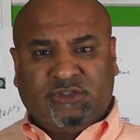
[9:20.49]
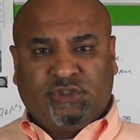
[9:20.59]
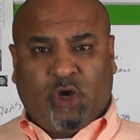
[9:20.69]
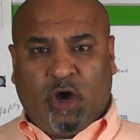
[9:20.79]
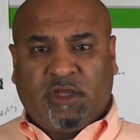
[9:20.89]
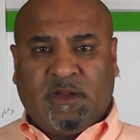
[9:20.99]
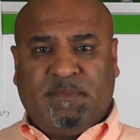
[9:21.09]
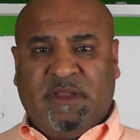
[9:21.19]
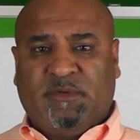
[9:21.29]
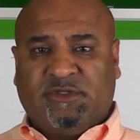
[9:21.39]
talking to
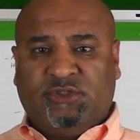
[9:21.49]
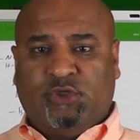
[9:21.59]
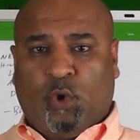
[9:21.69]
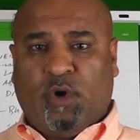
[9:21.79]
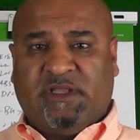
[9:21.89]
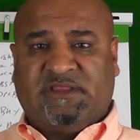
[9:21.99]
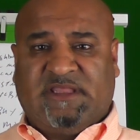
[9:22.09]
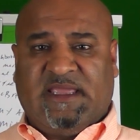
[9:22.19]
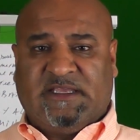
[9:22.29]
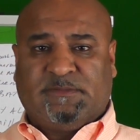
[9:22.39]
people, doing
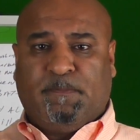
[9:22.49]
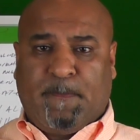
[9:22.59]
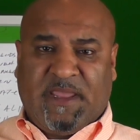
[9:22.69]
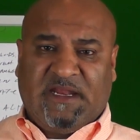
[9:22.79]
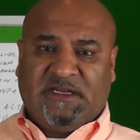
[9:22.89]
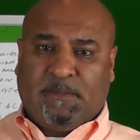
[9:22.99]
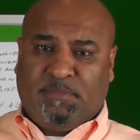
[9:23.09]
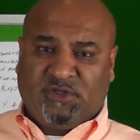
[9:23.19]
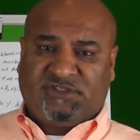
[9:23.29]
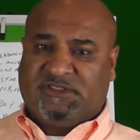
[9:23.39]
things, beating the
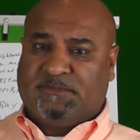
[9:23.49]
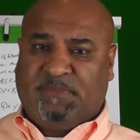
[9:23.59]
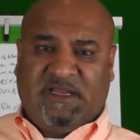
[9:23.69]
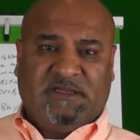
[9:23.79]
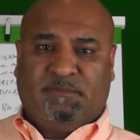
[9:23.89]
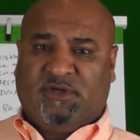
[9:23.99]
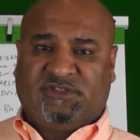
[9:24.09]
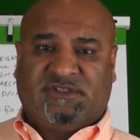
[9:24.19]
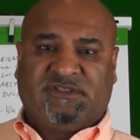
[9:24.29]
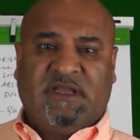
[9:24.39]

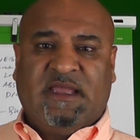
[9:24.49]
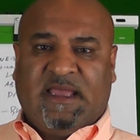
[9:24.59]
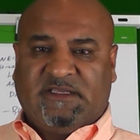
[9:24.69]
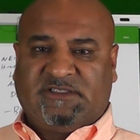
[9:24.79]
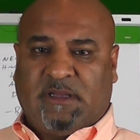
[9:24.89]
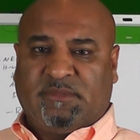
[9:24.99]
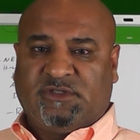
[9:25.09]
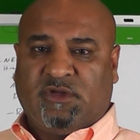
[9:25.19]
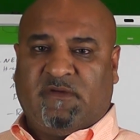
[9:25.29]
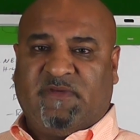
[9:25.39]
bushes, and
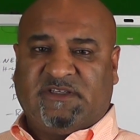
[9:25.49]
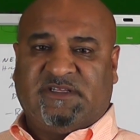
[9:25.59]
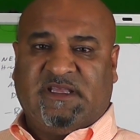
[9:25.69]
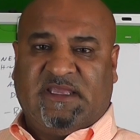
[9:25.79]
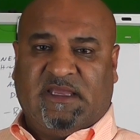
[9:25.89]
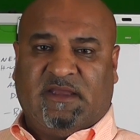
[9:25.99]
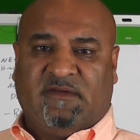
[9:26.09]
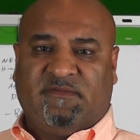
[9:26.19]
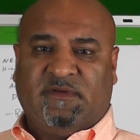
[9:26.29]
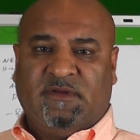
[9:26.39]
something's going to eventually
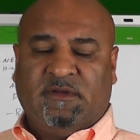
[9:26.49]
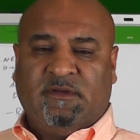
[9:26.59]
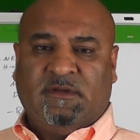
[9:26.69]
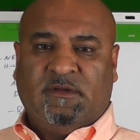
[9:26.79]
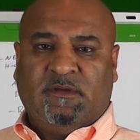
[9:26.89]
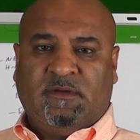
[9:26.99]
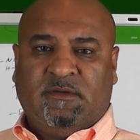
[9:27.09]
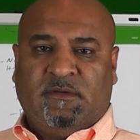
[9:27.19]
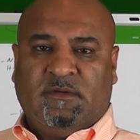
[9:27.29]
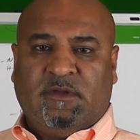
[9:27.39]
give.
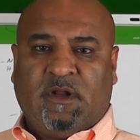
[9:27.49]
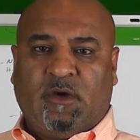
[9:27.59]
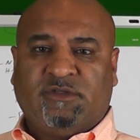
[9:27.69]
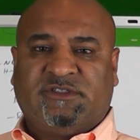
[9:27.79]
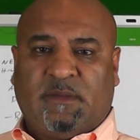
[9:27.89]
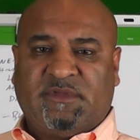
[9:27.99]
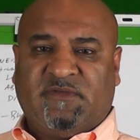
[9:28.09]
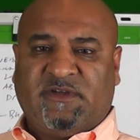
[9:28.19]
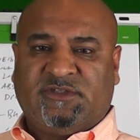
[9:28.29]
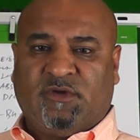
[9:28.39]
Something
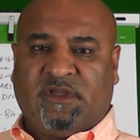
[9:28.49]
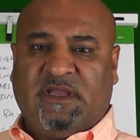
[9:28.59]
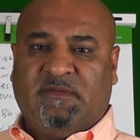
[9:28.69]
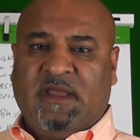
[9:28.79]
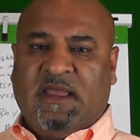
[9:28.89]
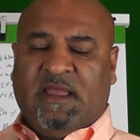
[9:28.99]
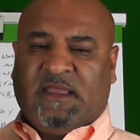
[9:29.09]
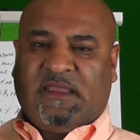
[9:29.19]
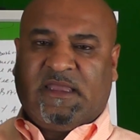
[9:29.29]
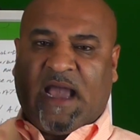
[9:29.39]
eventually going to
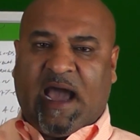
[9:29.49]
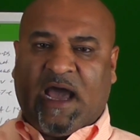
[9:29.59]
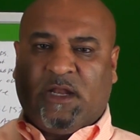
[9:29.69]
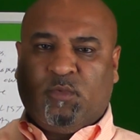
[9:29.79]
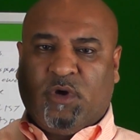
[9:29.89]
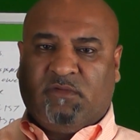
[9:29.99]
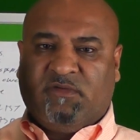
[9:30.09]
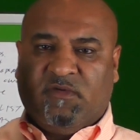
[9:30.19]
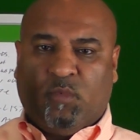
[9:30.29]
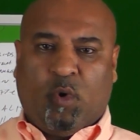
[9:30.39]
give. God will
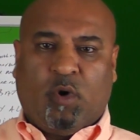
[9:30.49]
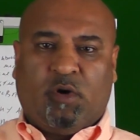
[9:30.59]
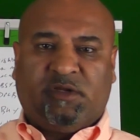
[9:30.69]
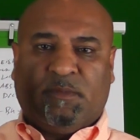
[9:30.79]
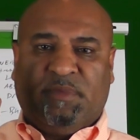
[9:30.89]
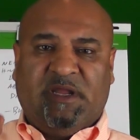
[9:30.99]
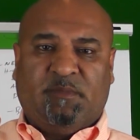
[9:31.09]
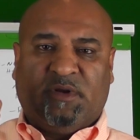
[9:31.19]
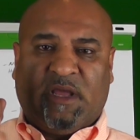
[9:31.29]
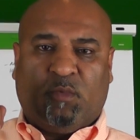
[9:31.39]
reward the
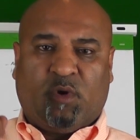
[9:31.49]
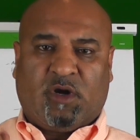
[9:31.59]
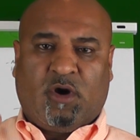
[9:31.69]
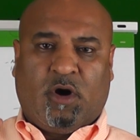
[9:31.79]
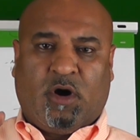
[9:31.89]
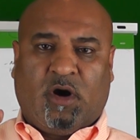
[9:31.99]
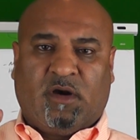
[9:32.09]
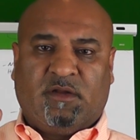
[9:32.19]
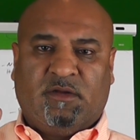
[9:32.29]
people that work hard.